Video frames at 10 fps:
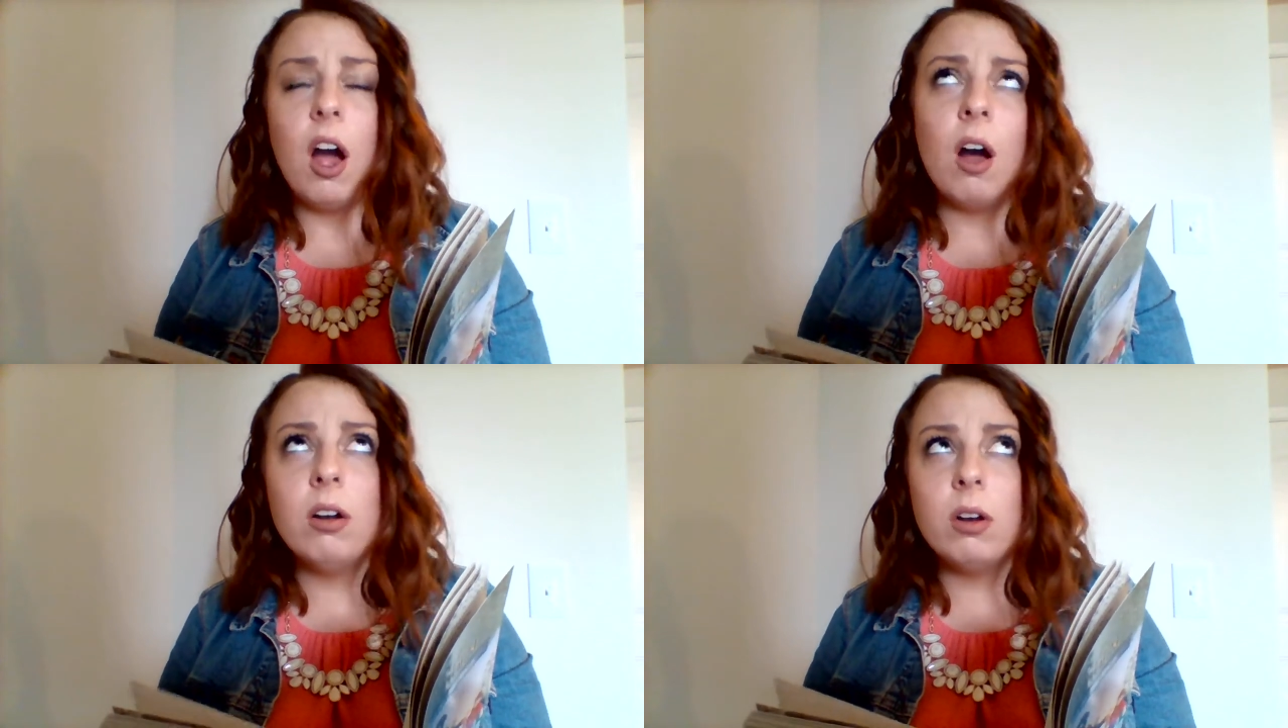
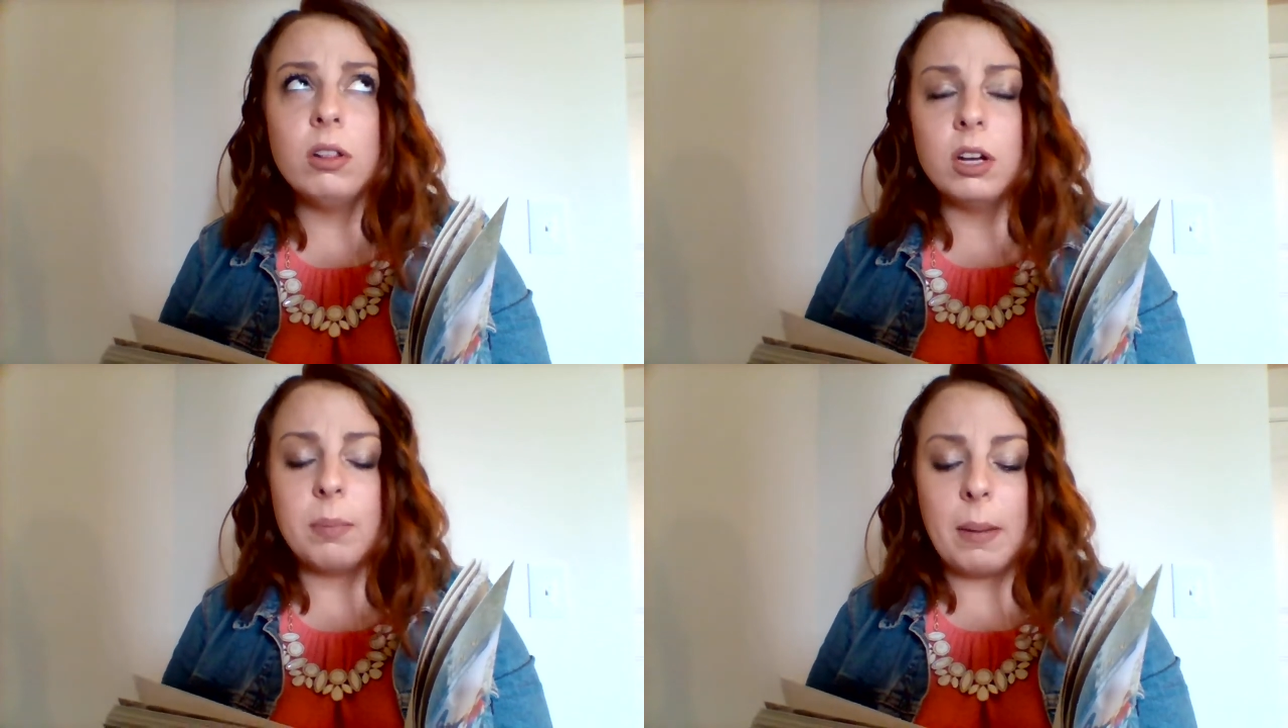"I'll go
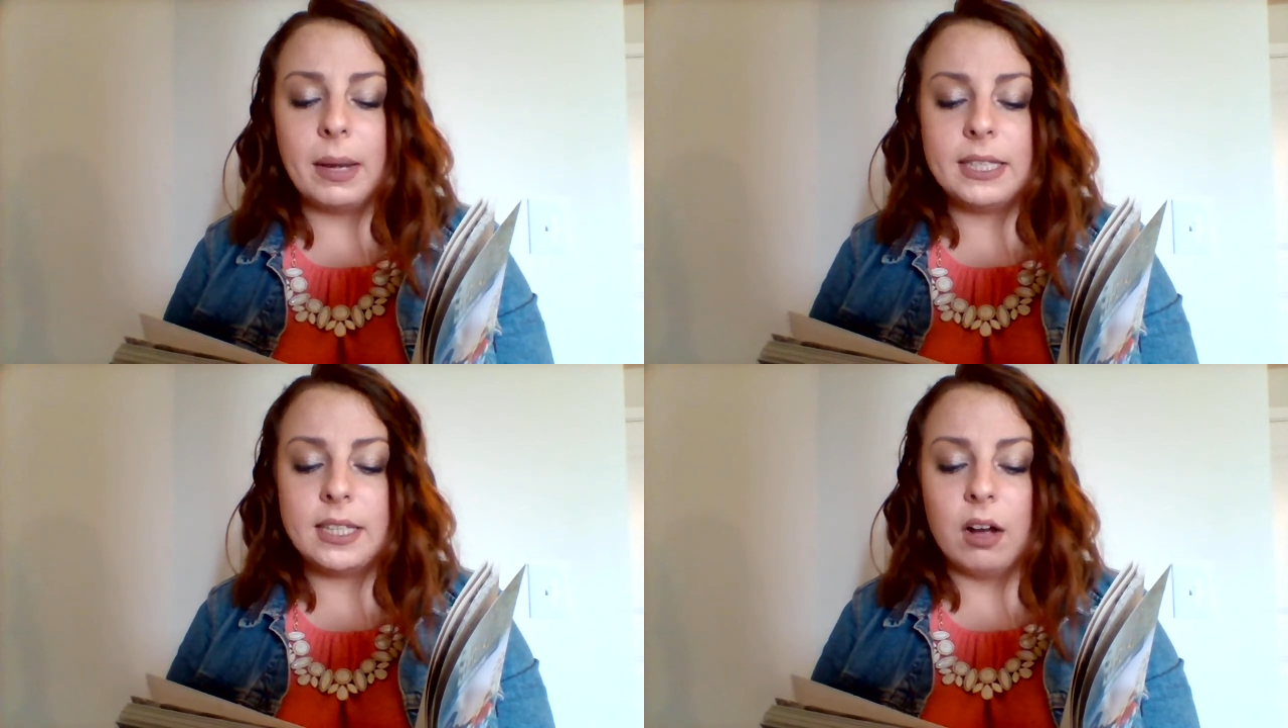look by
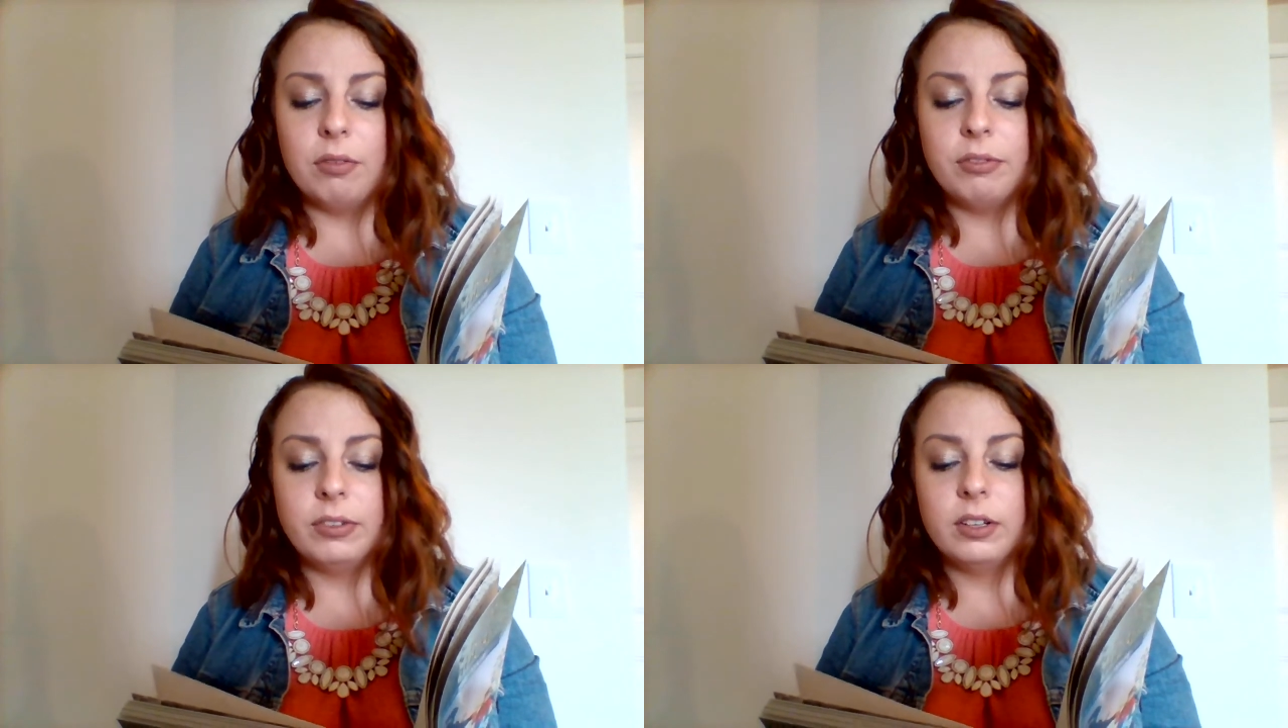
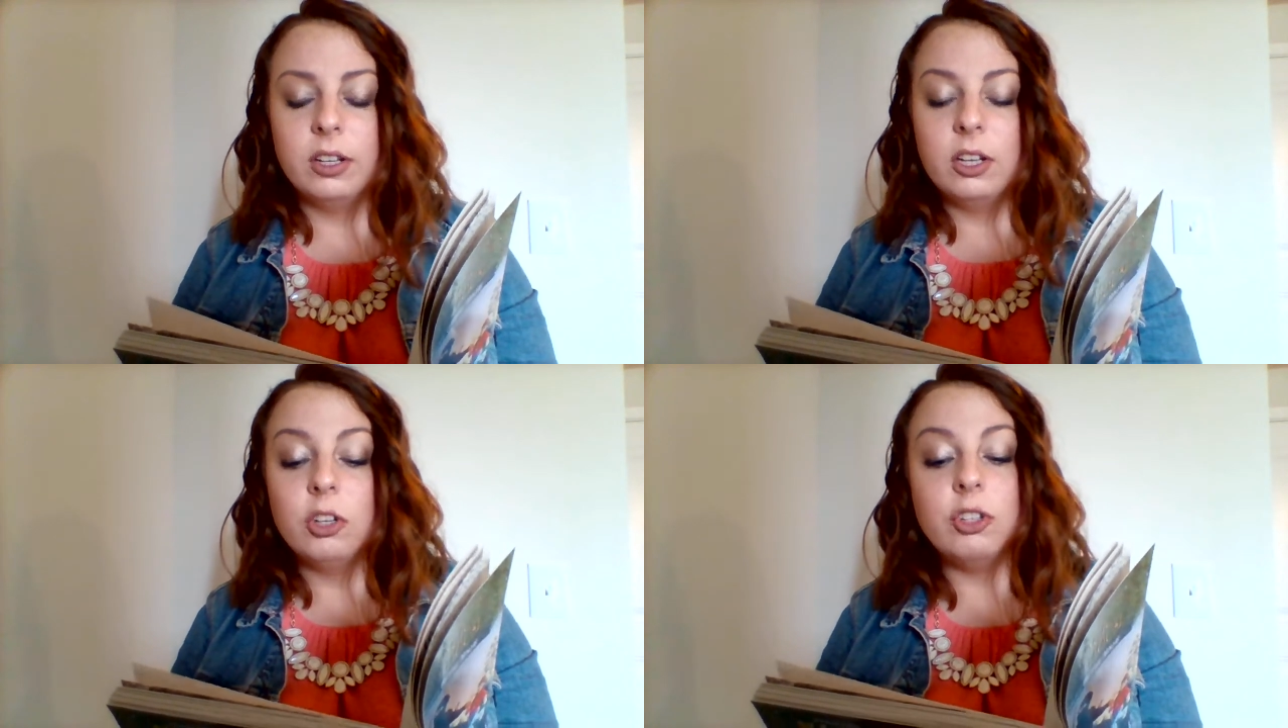myself."
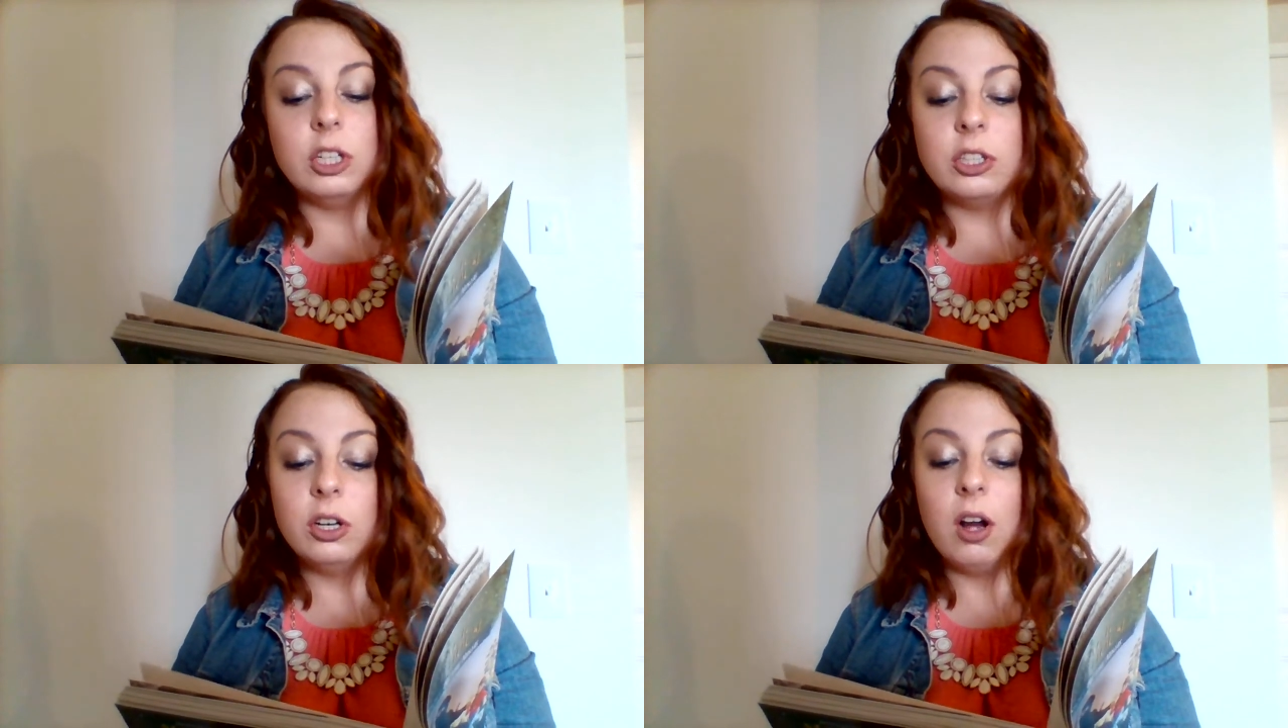She
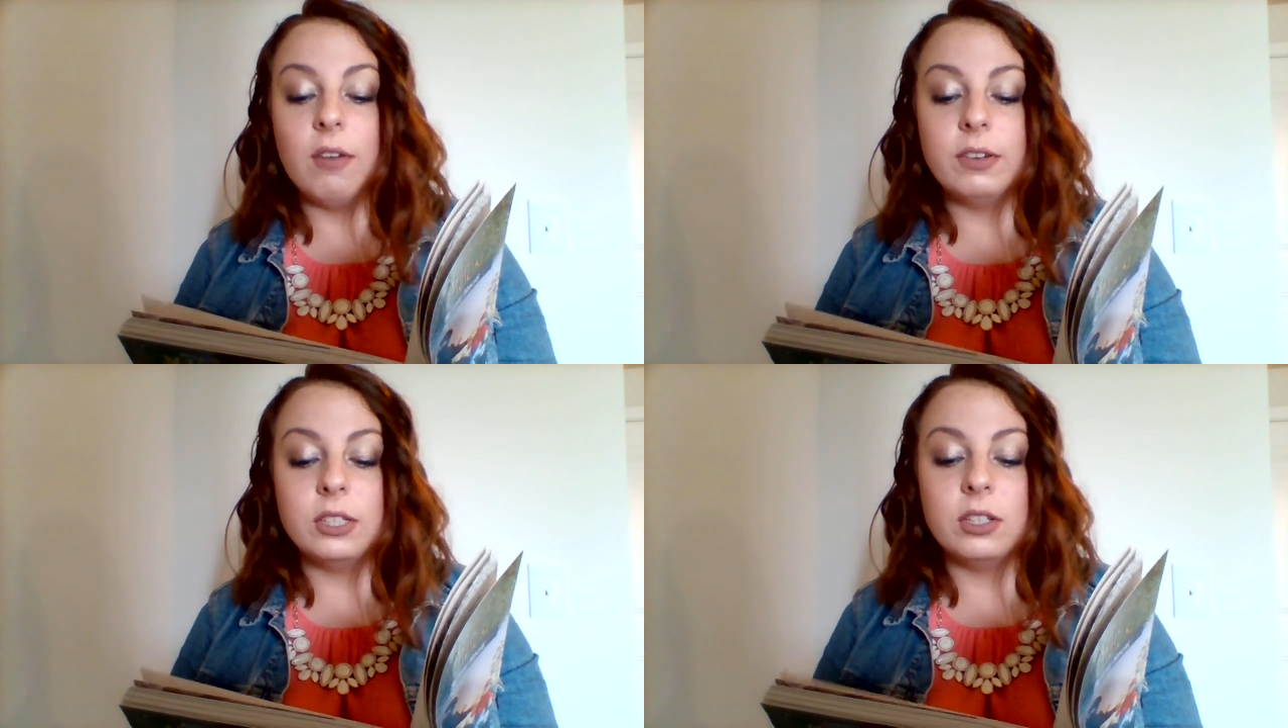took
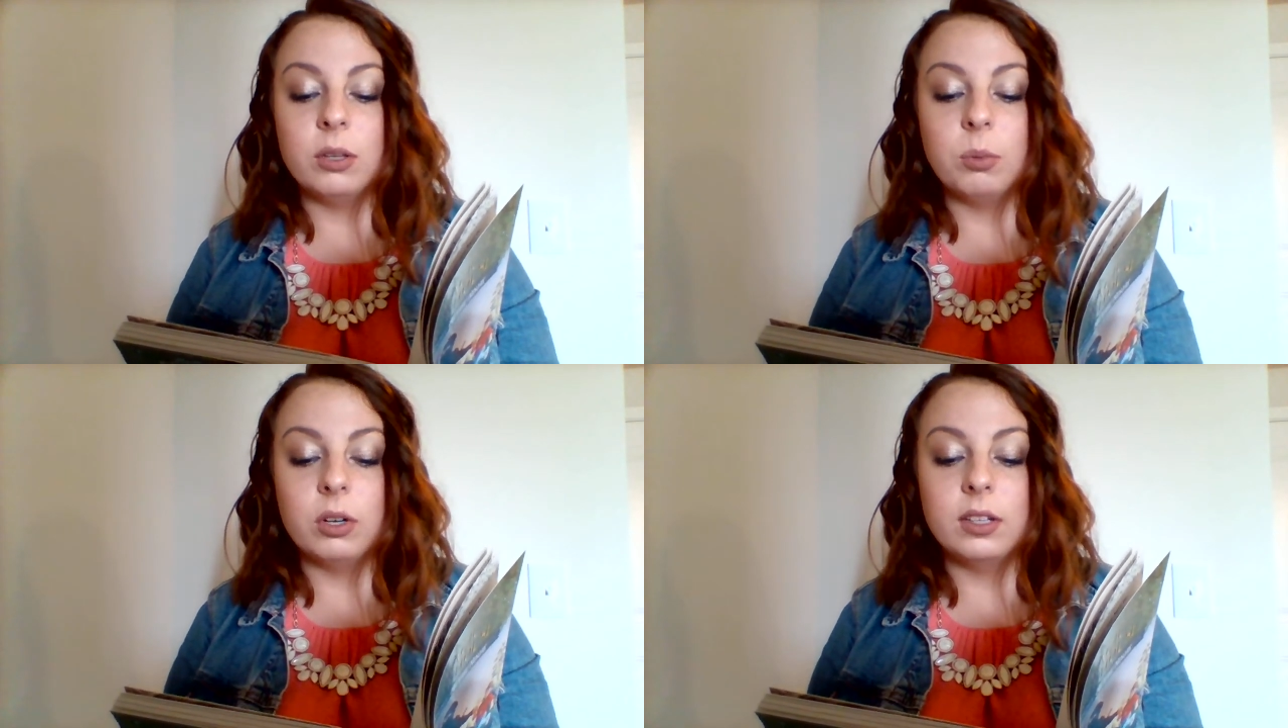off into
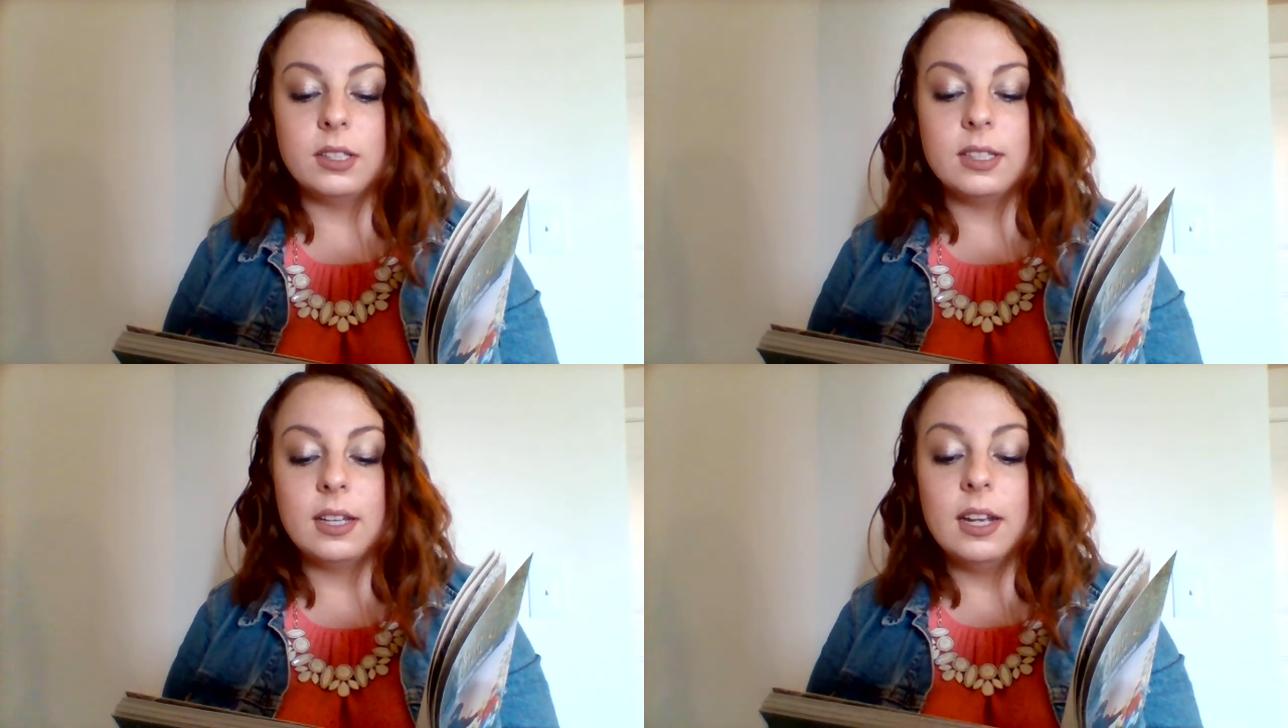the woods.